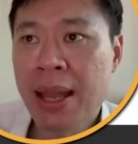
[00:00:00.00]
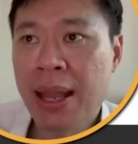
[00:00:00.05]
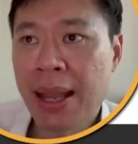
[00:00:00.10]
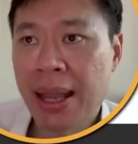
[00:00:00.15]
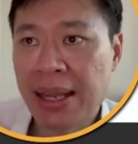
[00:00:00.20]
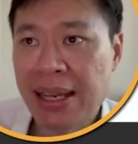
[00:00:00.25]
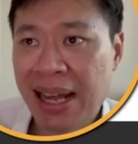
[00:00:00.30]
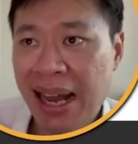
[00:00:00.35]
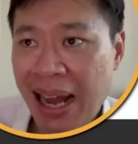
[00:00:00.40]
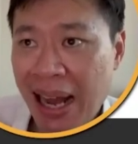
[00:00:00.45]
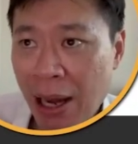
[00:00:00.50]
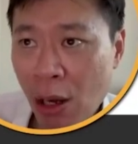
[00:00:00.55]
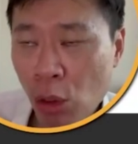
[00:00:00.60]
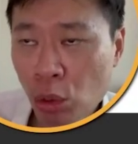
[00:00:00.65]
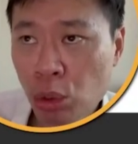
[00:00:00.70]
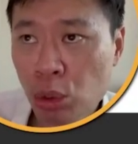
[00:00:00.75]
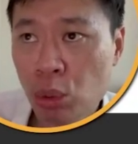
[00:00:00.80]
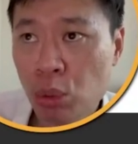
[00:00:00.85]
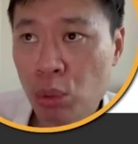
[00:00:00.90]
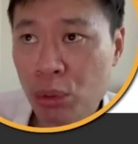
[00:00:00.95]
and
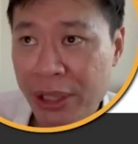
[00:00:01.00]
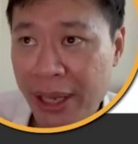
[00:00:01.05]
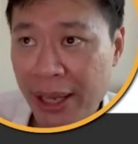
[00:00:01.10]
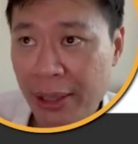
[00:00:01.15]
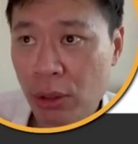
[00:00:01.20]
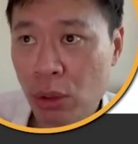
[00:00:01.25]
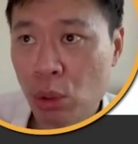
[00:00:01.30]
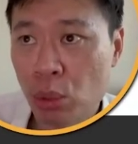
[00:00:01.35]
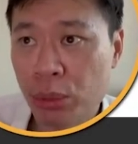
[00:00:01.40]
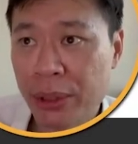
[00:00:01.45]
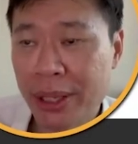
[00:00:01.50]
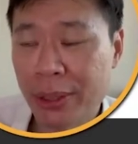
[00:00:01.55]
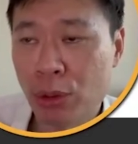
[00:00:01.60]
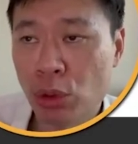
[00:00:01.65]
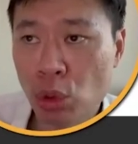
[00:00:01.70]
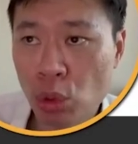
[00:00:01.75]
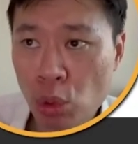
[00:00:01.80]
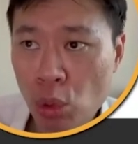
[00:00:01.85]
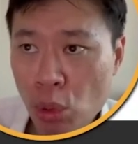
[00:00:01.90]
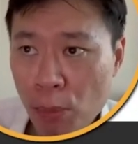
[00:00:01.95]
how to get to
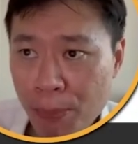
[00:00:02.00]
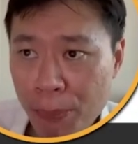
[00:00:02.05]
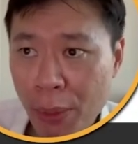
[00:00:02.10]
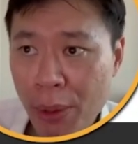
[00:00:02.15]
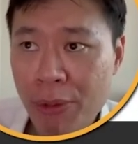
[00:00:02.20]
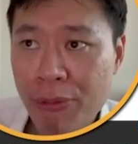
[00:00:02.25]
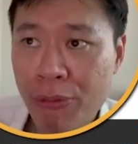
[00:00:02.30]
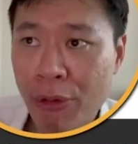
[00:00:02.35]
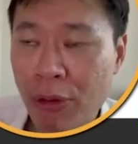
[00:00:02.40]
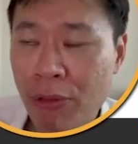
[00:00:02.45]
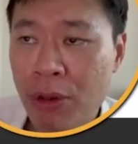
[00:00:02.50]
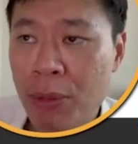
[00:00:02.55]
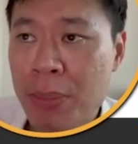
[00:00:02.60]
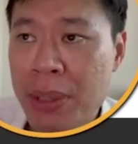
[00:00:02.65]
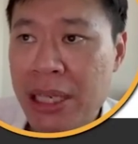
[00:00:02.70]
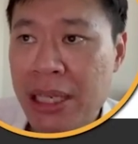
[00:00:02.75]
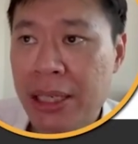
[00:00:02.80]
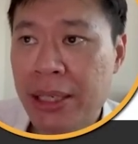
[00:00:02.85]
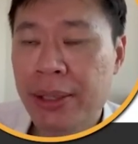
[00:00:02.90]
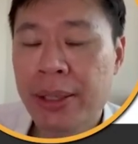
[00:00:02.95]
that 2.44
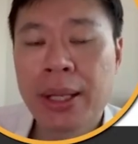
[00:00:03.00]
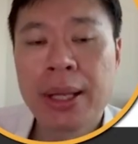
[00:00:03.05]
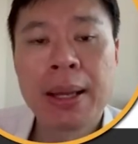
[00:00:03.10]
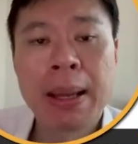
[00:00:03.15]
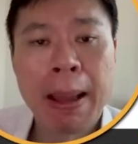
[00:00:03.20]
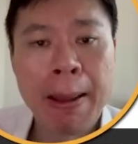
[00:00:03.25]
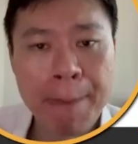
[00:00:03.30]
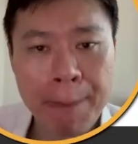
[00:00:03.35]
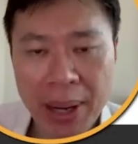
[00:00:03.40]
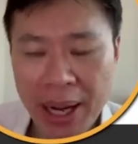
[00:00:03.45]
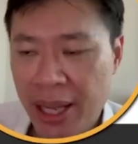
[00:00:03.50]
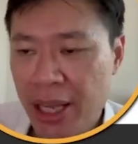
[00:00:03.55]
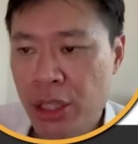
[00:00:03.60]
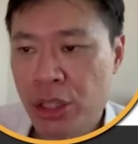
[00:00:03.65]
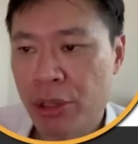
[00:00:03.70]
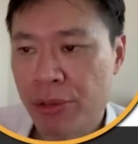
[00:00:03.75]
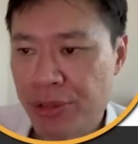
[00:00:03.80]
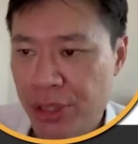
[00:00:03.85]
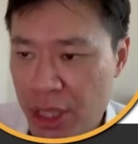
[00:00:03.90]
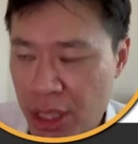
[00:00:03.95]
million by age
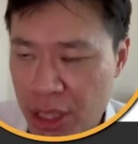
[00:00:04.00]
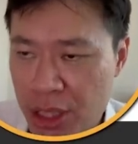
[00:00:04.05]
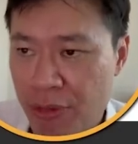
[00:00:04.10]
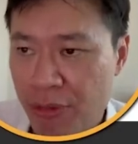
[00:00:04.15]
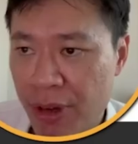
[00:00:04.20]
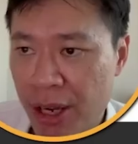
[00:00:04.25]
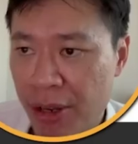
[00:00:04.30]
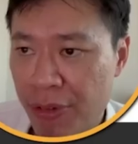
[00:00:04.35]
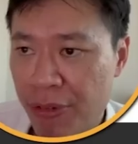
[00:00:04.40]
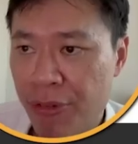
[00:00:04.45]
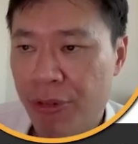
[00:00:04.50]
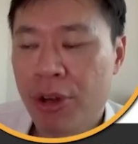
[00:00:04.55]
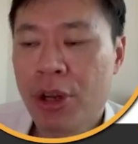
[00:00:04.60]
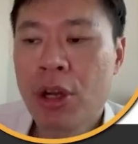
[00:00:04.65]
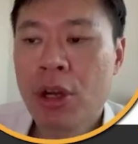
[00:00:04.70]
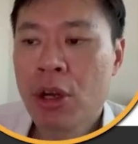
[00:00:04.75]
of 65.